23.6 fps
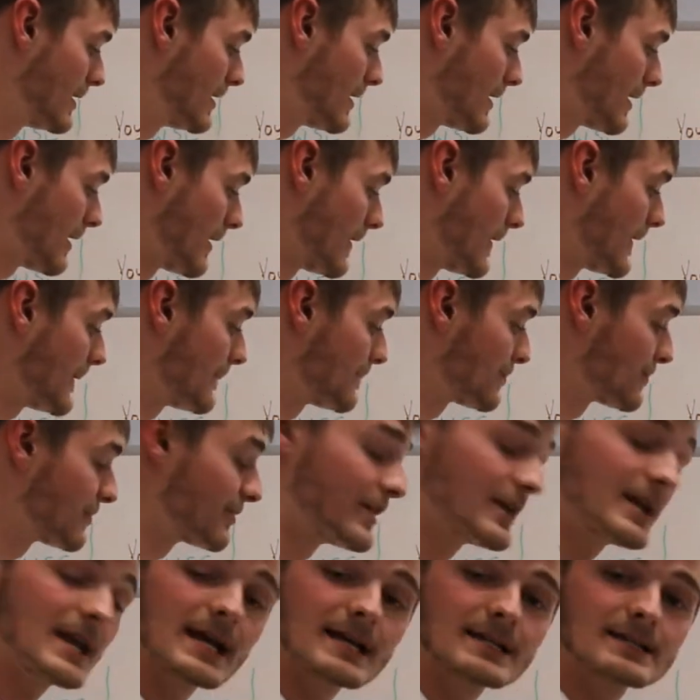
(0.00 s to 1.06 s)

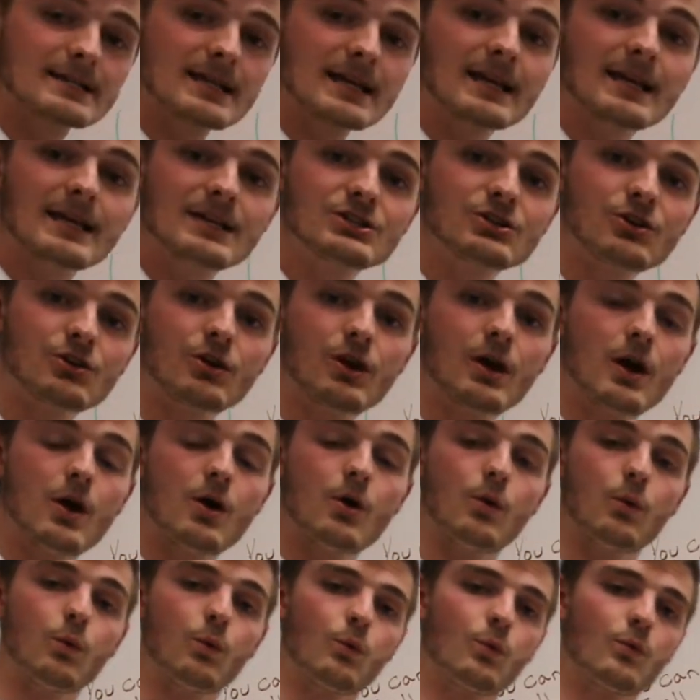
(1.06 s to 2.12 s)
The next thing is,
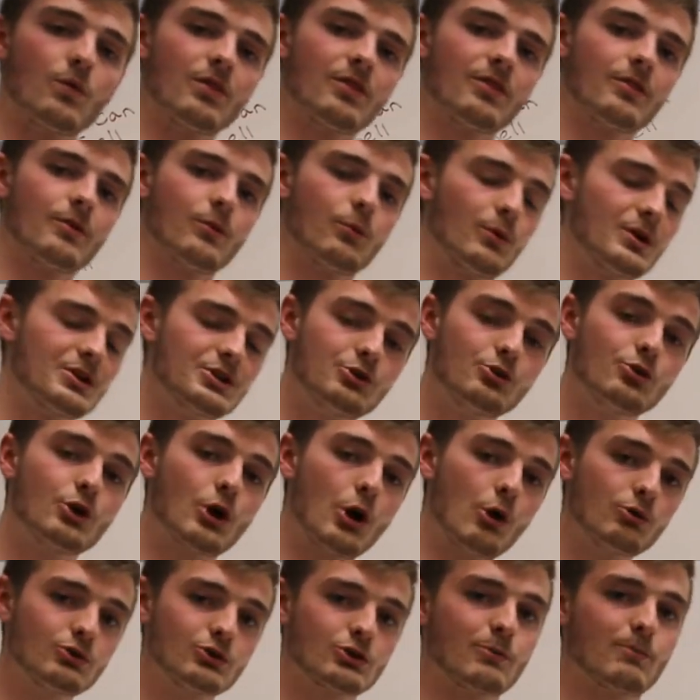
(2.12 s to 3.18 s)
when you go to